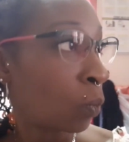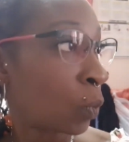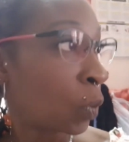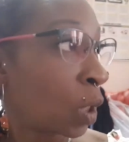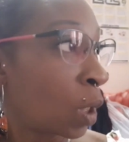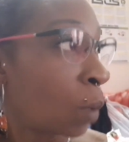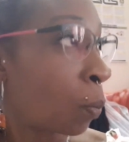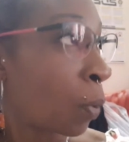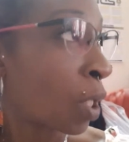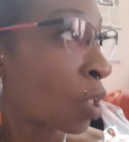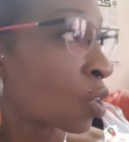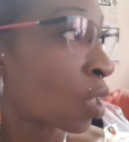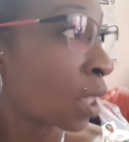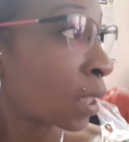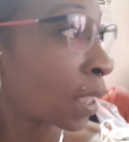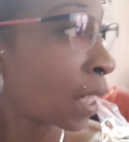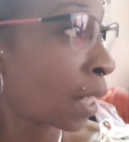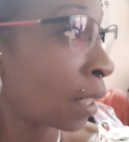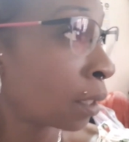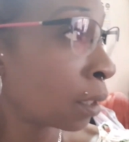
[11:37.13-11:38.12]
The pressure
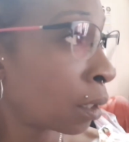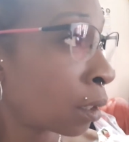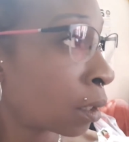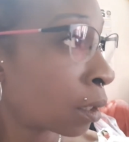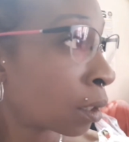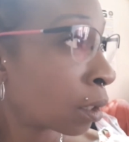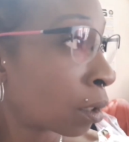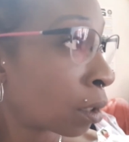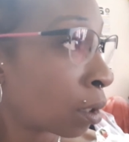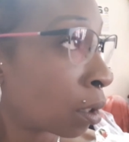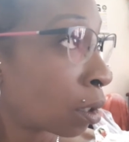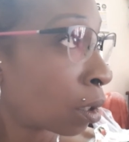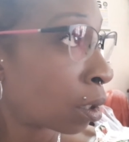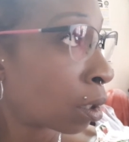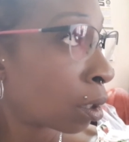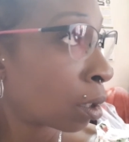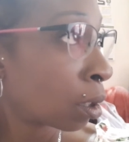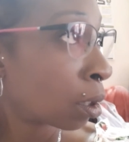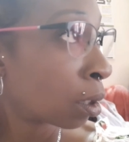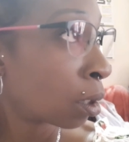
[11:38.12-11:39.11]
tank?
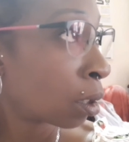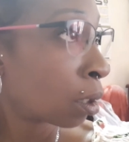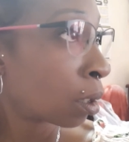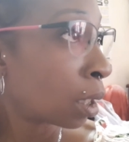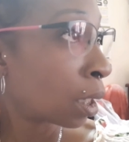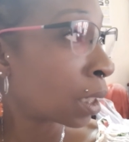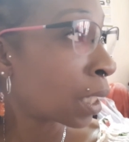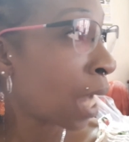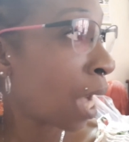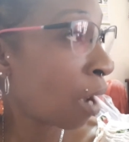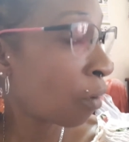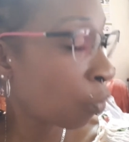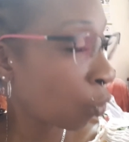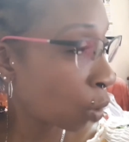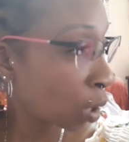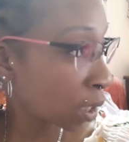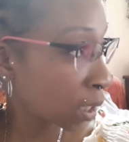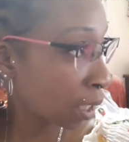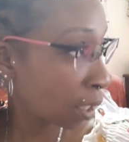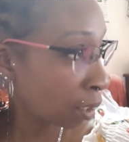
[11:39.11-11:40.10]
It have
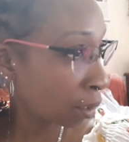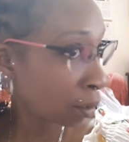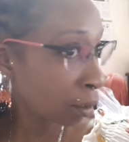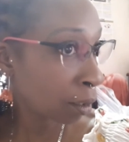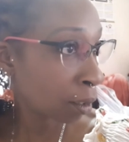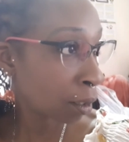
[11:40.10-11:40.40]
water?